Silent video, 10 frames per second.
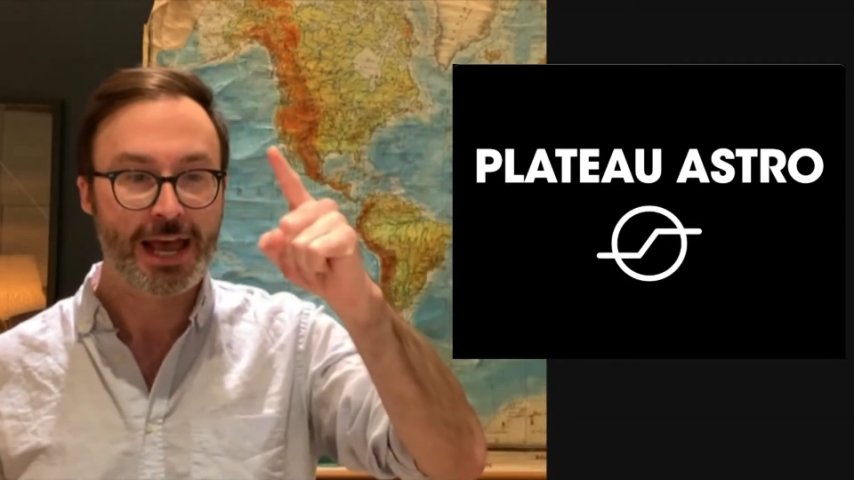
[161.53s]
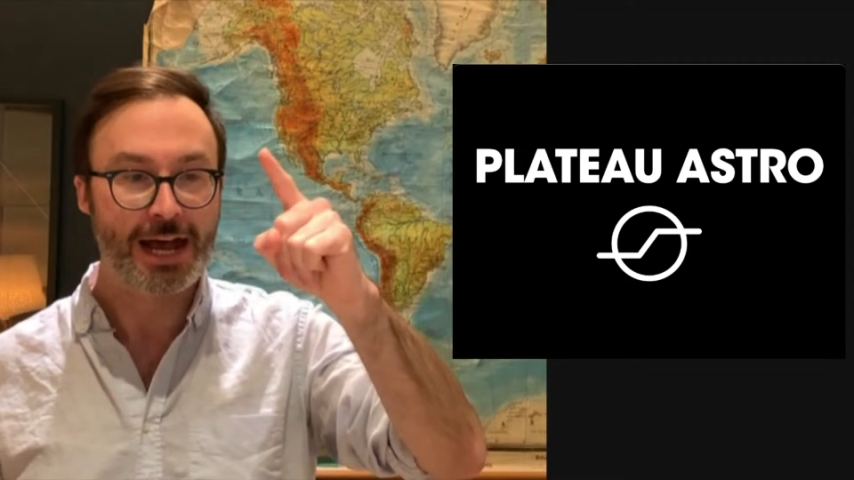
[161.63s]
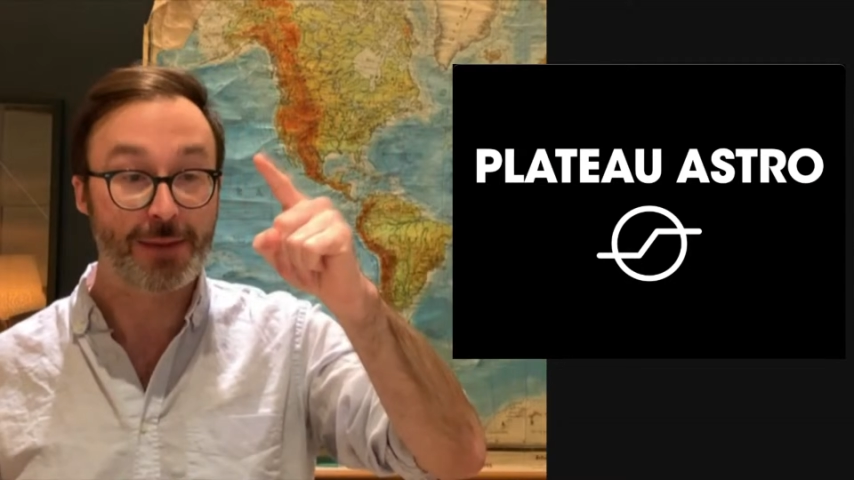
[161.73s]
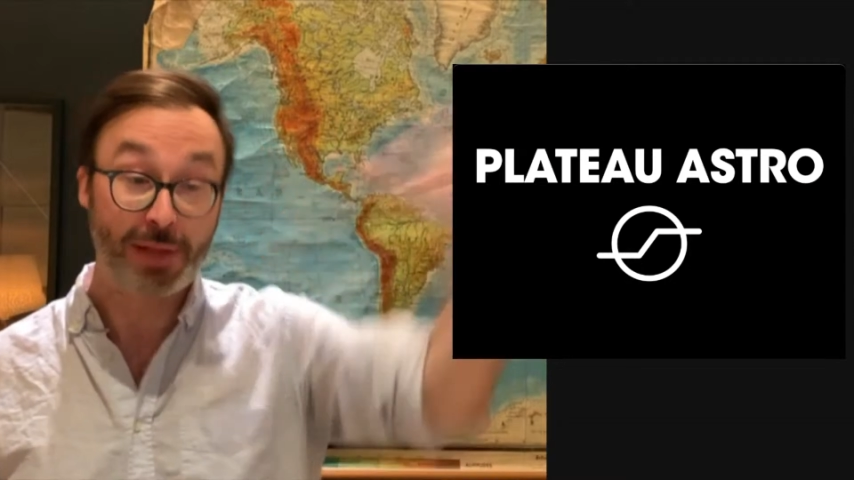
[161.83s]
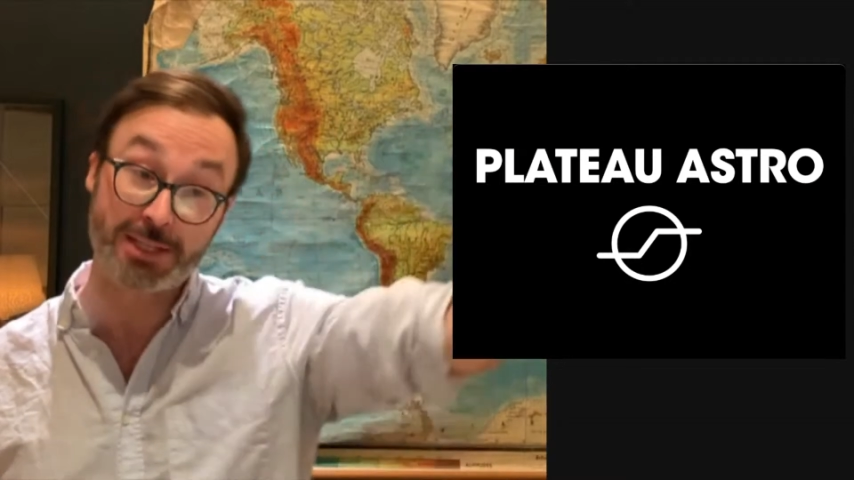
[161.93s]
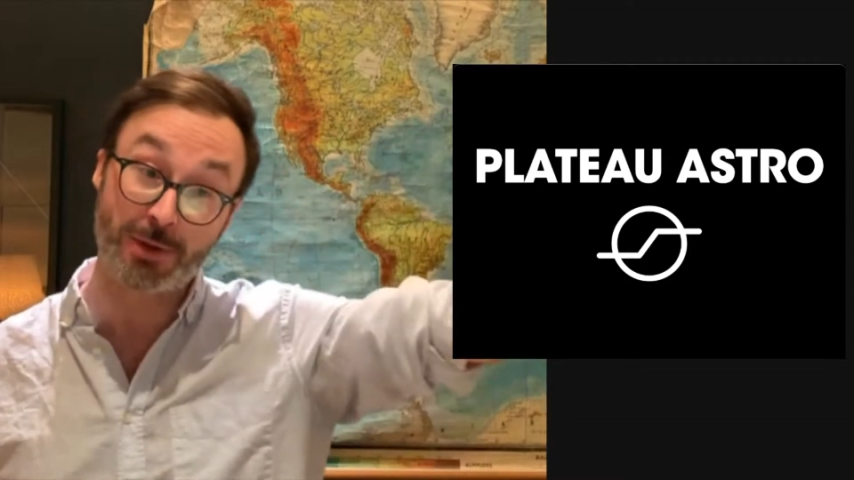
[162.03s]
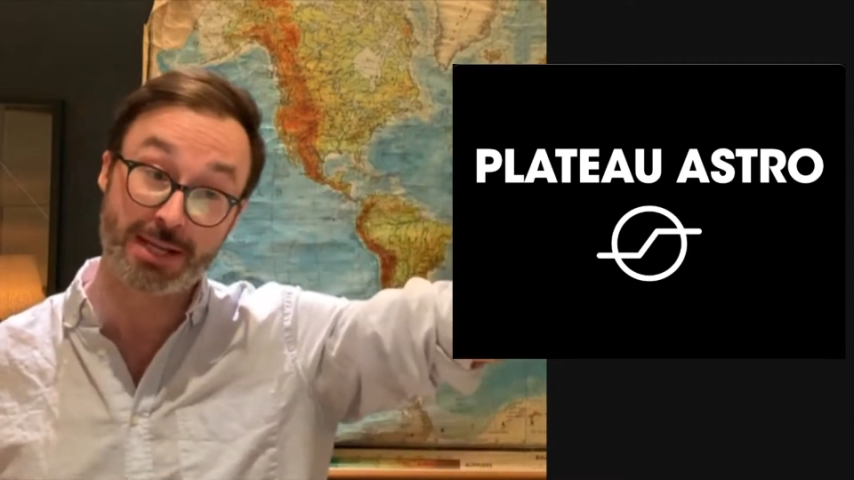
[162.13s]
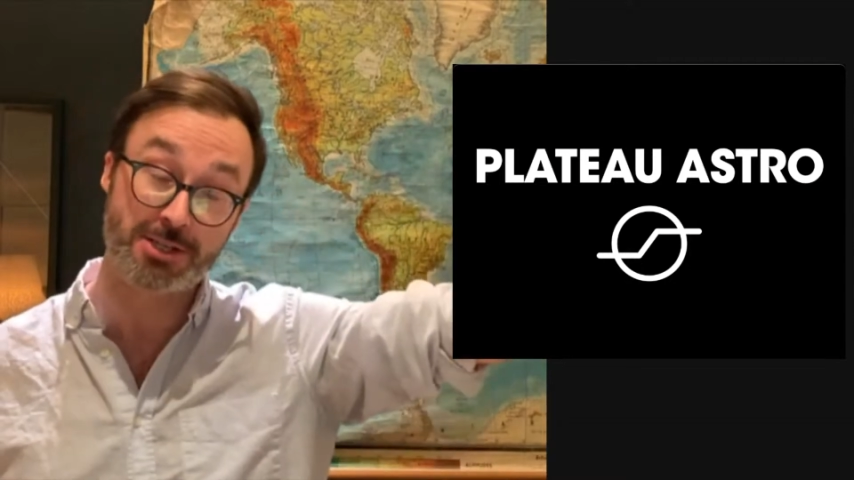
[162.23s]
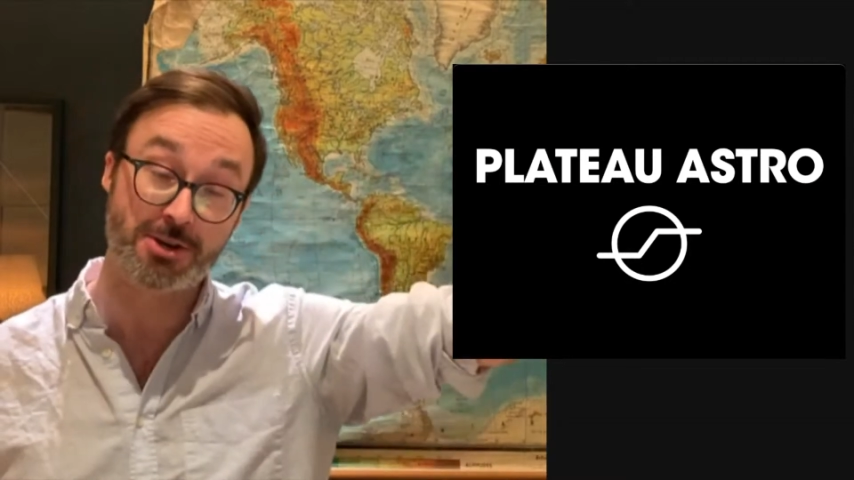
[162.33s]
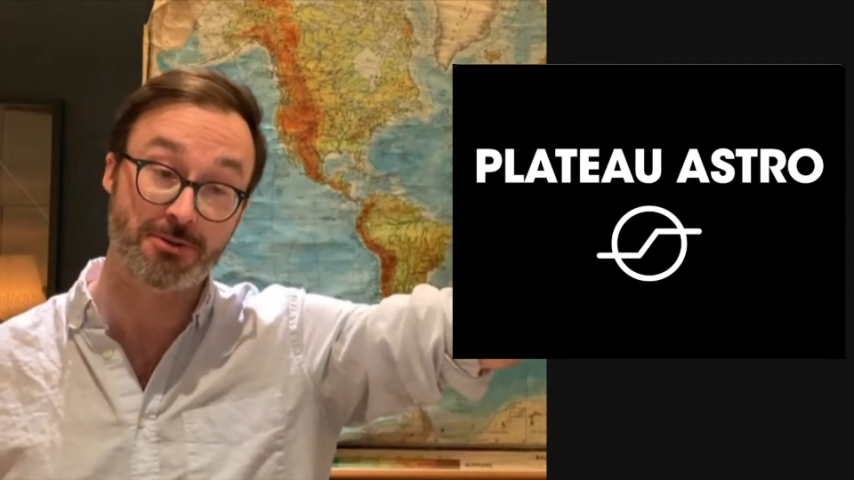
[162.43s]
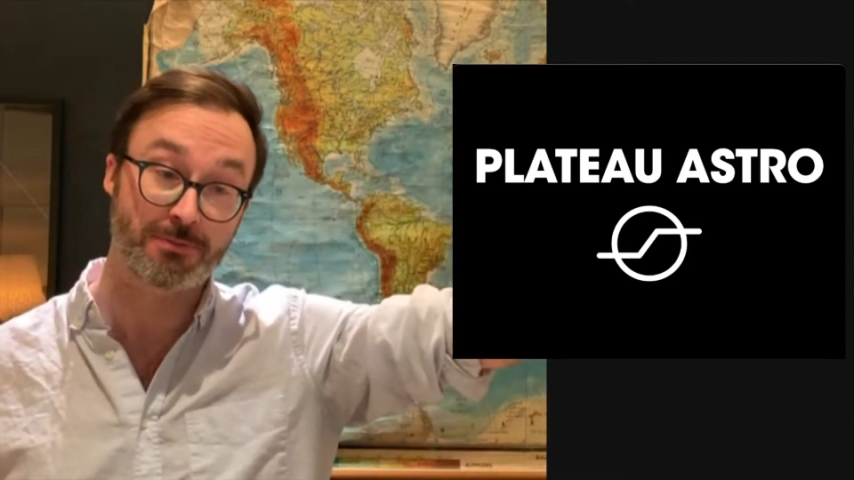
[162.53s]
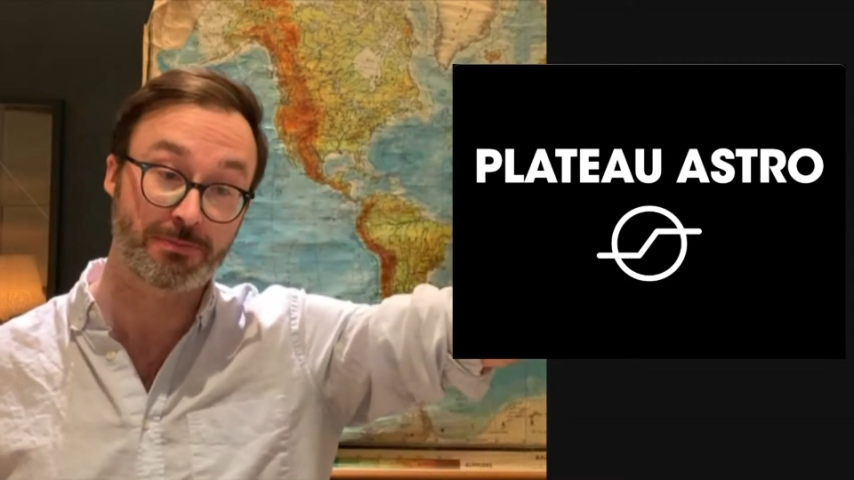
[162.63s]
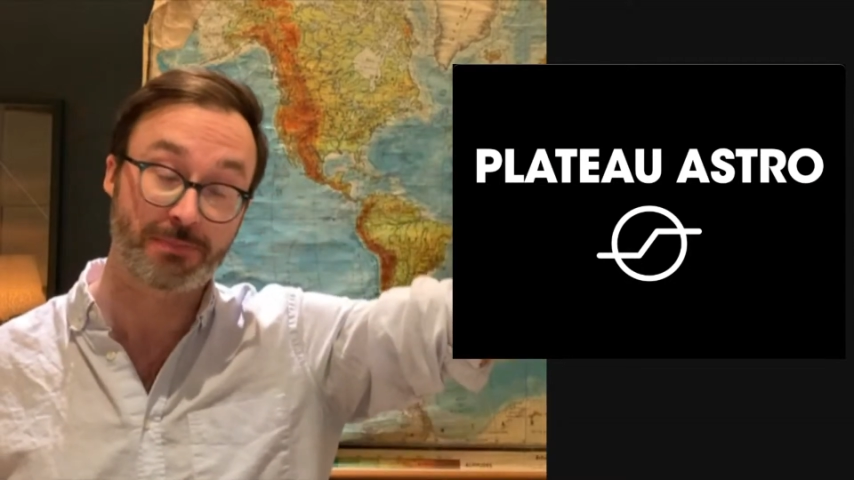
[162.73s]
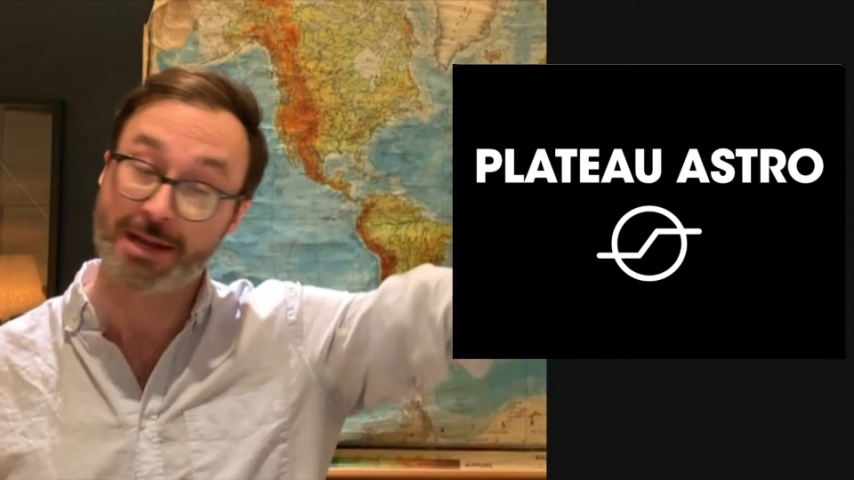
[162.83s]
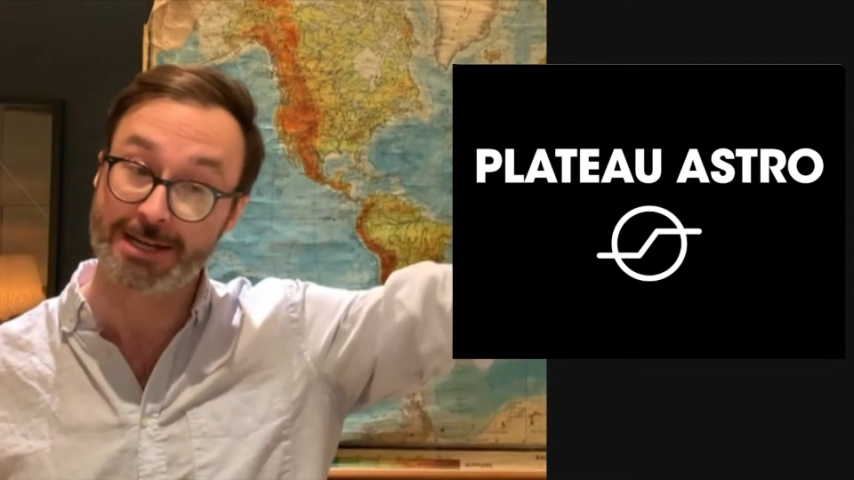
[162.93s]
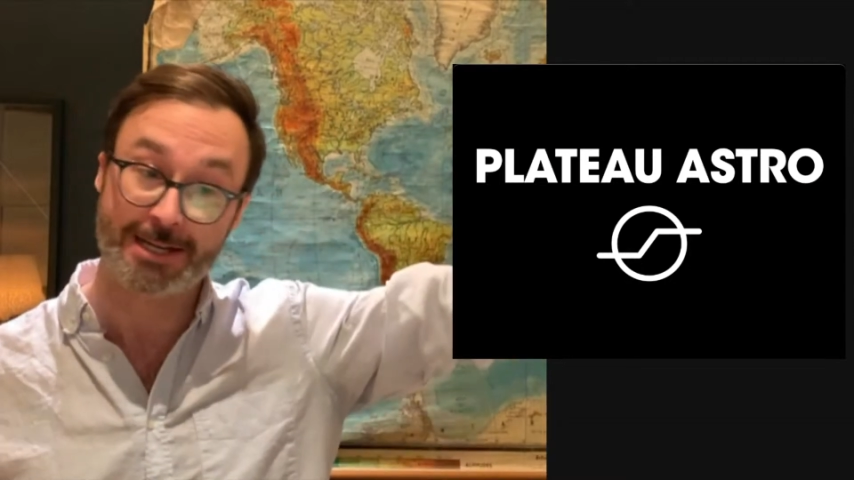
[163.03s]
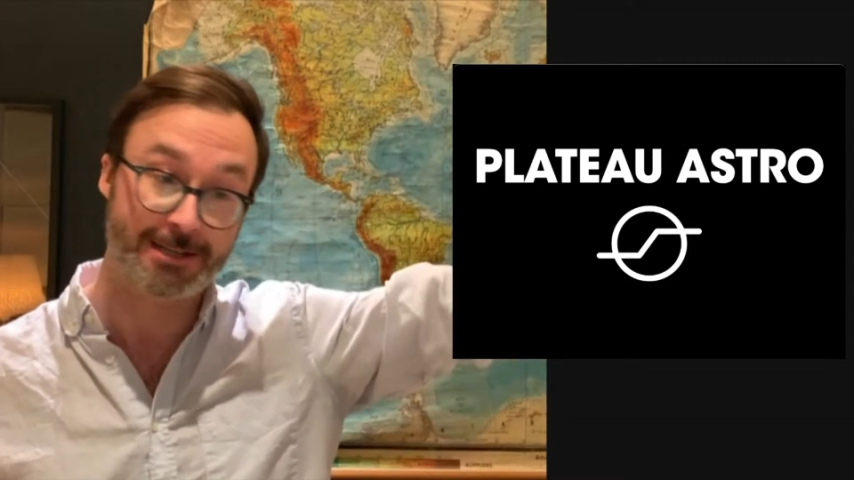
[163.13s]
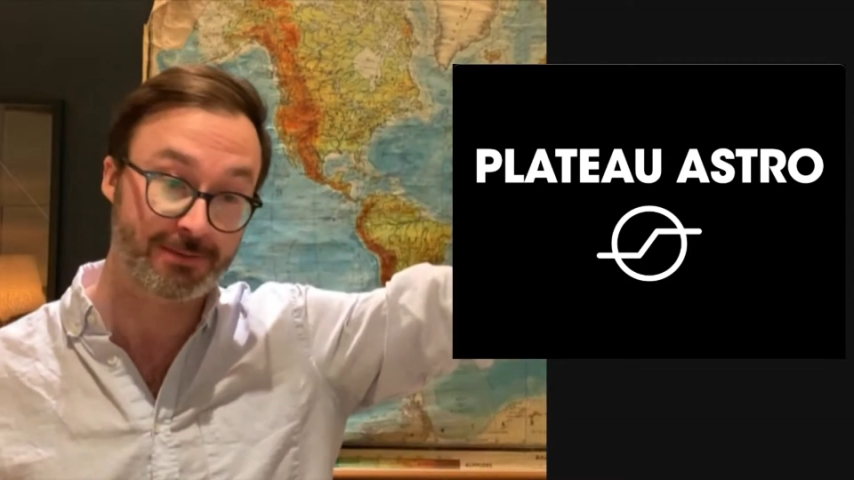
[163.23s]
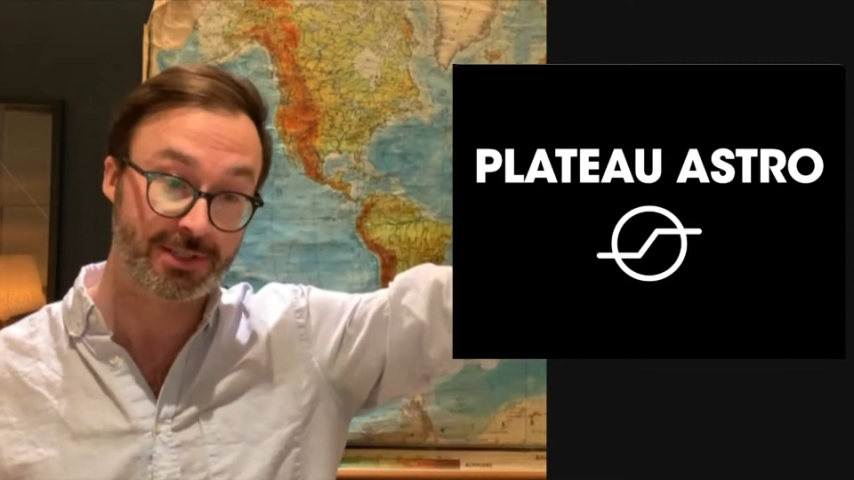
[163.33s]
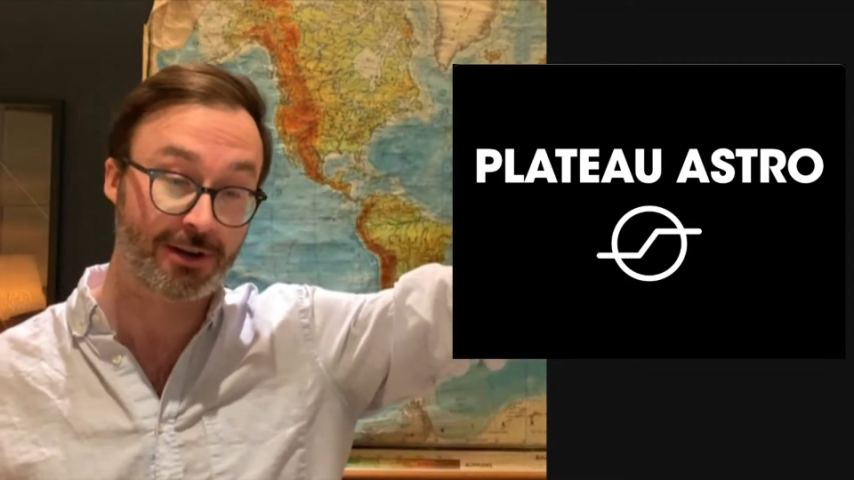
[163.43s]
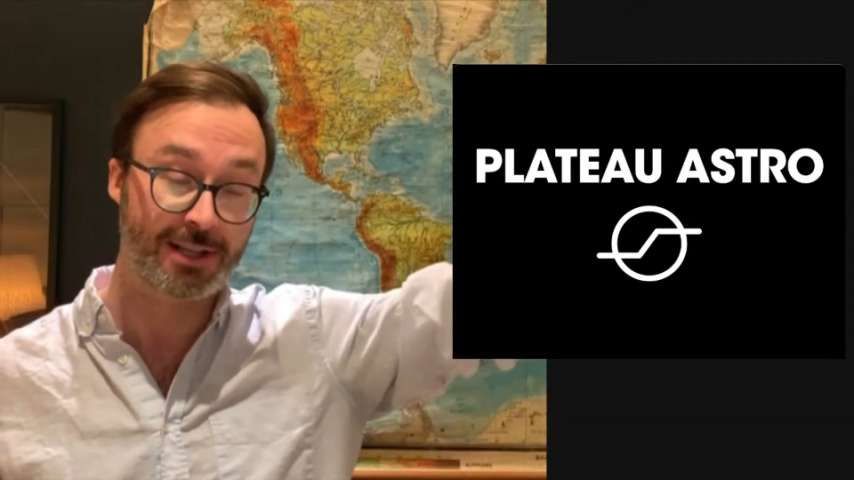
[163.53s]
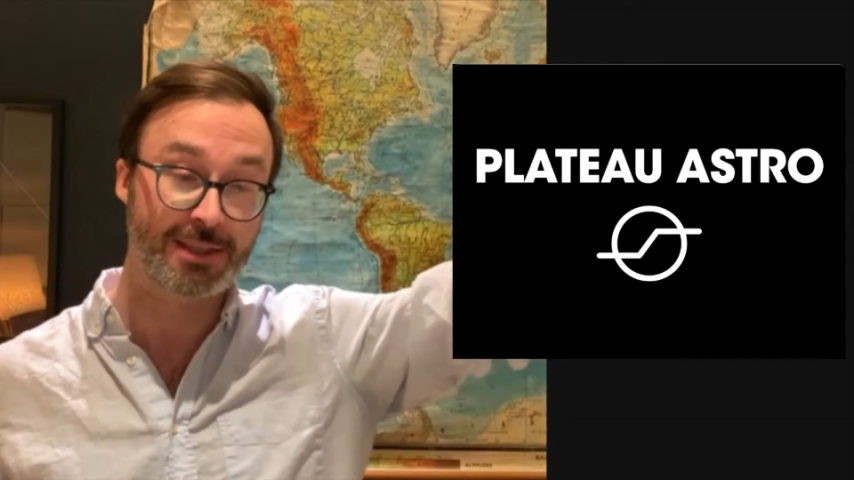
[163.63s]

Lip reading: Plateau Astro started